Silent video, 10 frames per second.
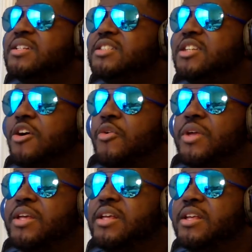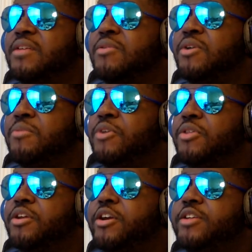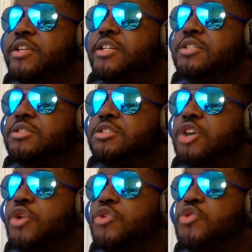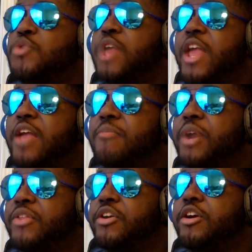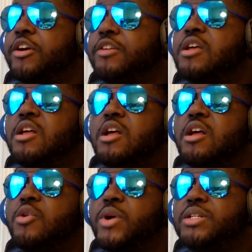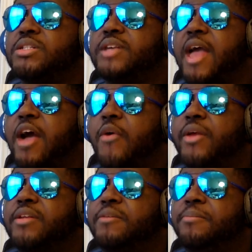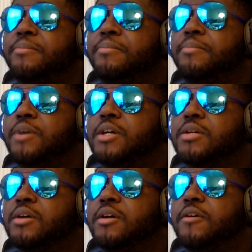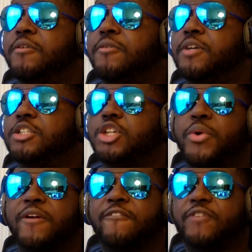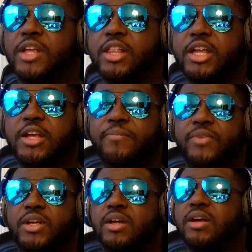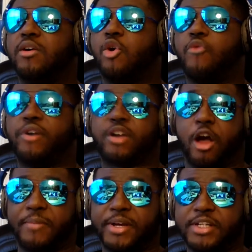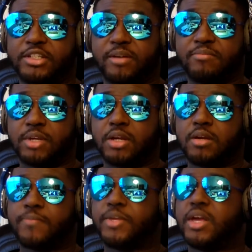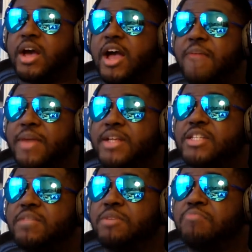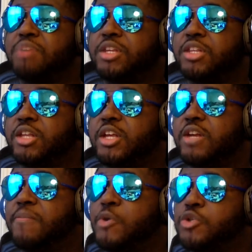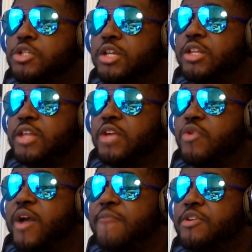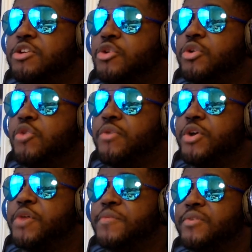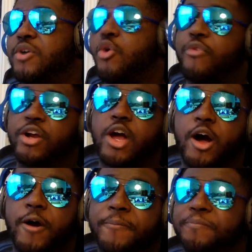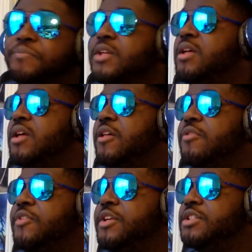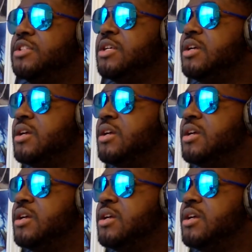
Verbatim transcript: So you know he broke the curse. It's shown you can break the curse. Question is how is a a, a showing a feeling, overcoming something. I bet it's something mentally and emotionally that you have to do in order to overcome this